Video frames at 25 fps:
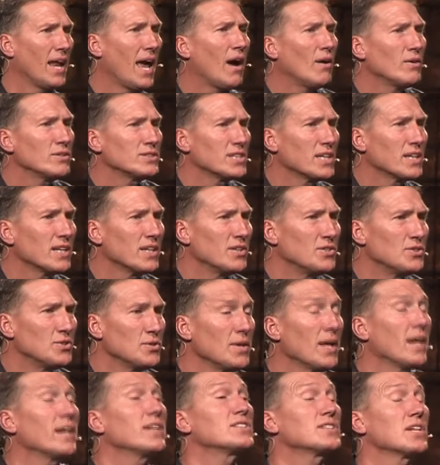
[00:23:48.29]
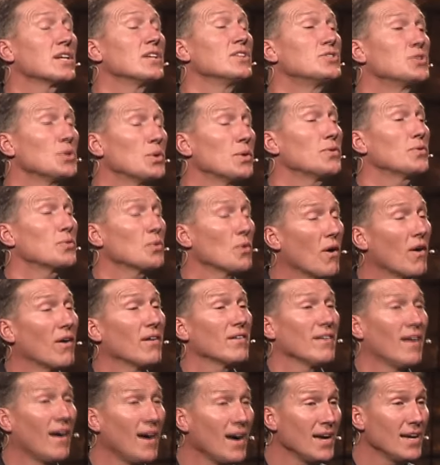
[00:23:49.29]
And how is He going to do that? He's going to do it
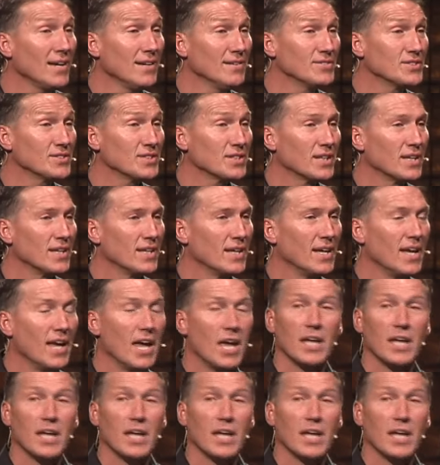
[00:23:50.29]
through our lives.